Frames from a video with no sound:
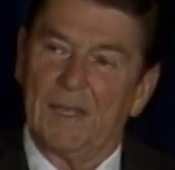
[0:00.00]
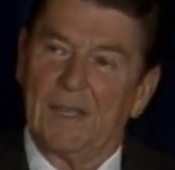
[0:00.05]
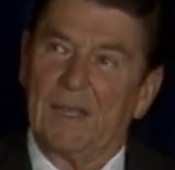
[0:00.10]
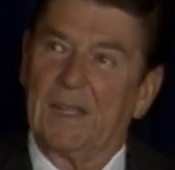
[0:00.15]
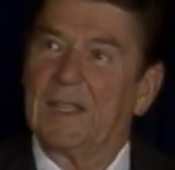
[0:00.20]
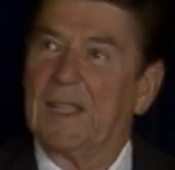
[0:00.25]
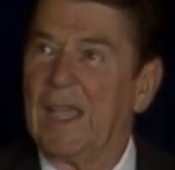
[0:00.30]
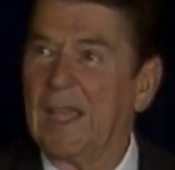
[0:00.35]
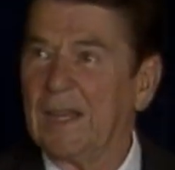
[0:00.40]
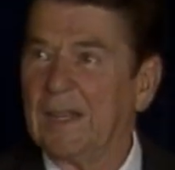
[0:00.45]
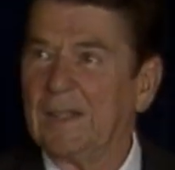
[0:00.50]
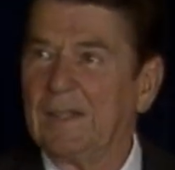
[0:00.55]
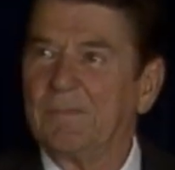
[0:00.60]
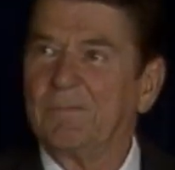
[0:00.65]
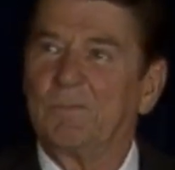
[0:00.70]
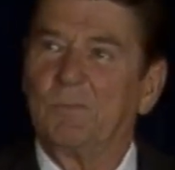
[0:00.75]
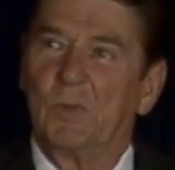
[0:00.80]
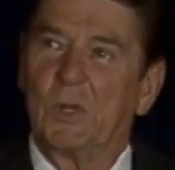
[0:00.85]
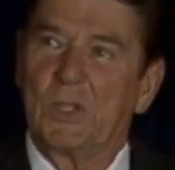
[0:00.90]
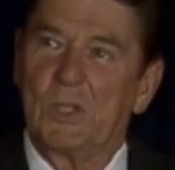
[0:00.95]

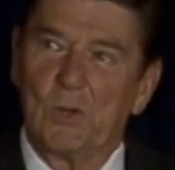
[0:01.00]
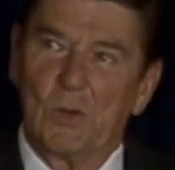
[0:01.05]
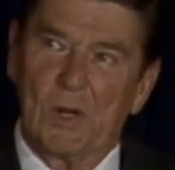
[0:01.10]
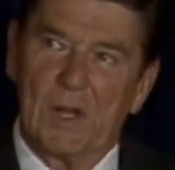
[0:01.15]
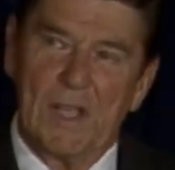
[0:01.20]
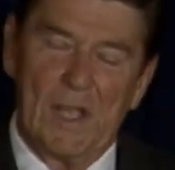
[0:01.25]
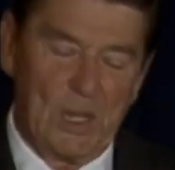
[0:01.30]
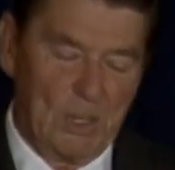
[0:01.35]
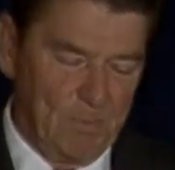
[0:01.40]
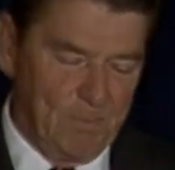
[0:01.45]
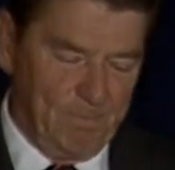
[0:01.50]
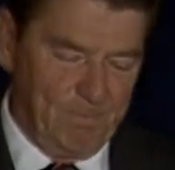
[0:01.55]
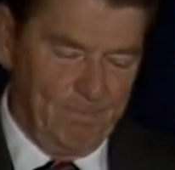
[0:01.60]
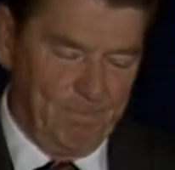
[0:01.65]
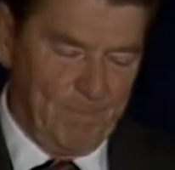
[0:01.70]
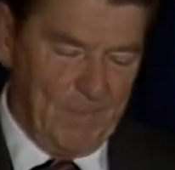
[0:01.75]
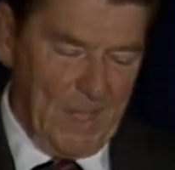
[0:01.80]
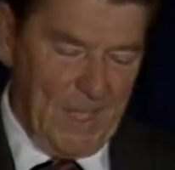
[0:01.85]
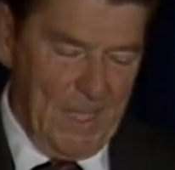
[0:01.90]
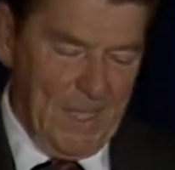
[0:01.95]
Again, with your help,
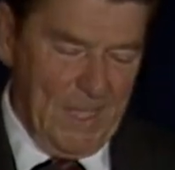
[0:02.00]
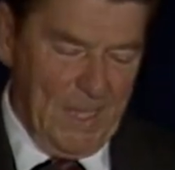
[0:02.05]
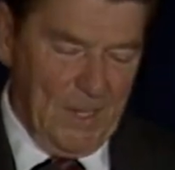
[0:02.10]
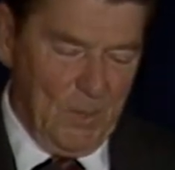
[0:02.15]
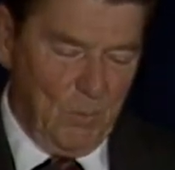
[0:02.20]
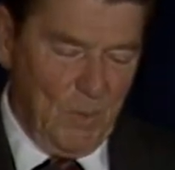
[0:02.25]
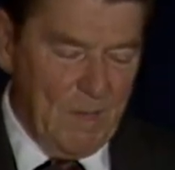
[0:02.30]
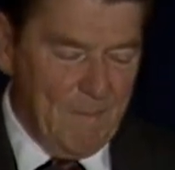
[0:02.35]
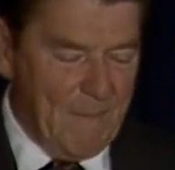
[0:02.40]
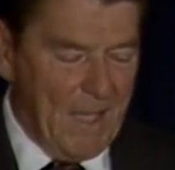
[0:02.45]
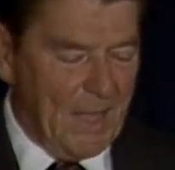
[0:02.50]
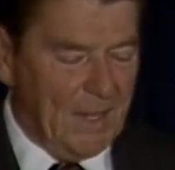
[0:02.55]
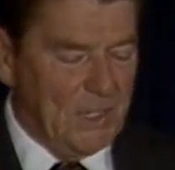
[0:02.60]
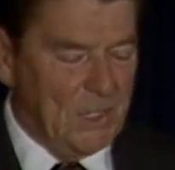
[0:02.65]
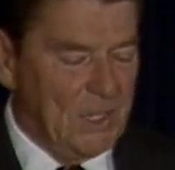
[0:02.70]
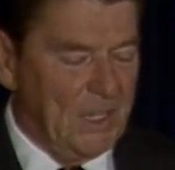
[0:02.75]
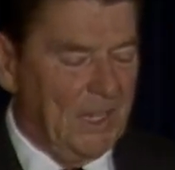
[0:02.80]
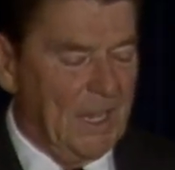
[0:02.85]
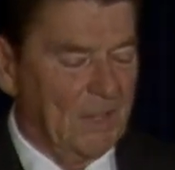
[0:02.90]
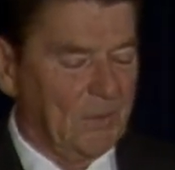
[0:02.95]
we
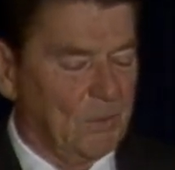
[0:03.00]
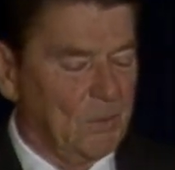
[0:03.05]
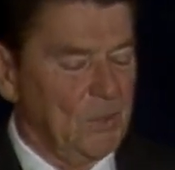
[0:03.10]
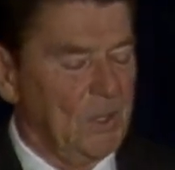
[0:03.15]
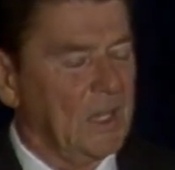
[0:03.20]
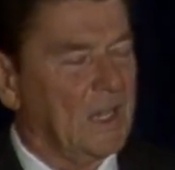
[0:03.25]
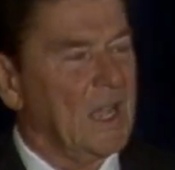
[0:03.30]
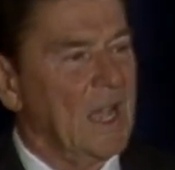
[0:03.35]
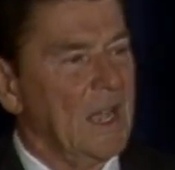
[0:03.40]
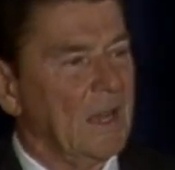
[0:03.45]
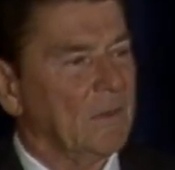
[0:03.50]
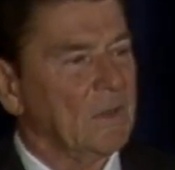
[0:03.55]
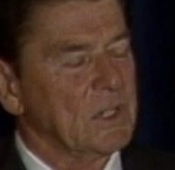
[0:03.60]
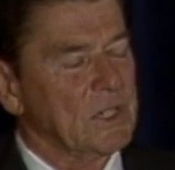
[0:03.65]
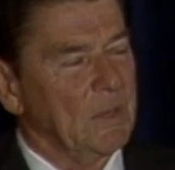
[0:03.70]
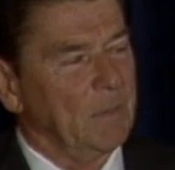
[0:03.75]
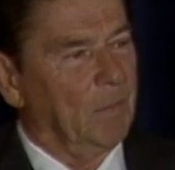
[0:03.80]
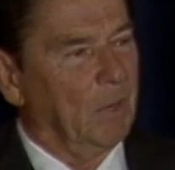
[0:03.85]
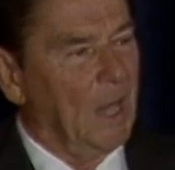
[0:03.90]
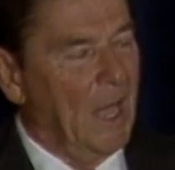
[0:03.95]
managed to get through the
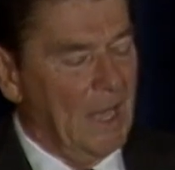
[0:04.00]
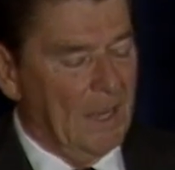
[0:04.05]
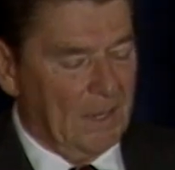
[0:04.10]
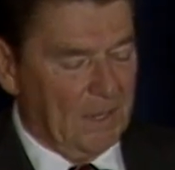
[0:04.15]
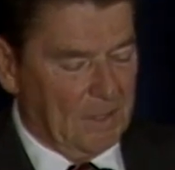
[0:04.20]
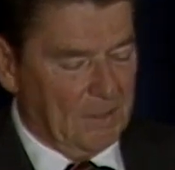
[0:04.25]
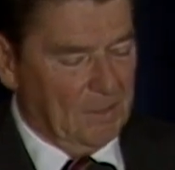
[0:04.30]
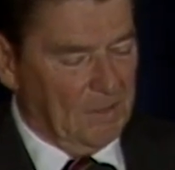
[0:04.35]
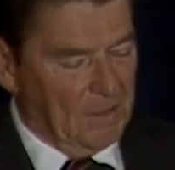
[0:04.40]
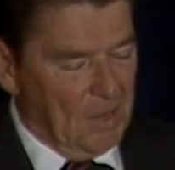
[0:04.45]
Congress a, blot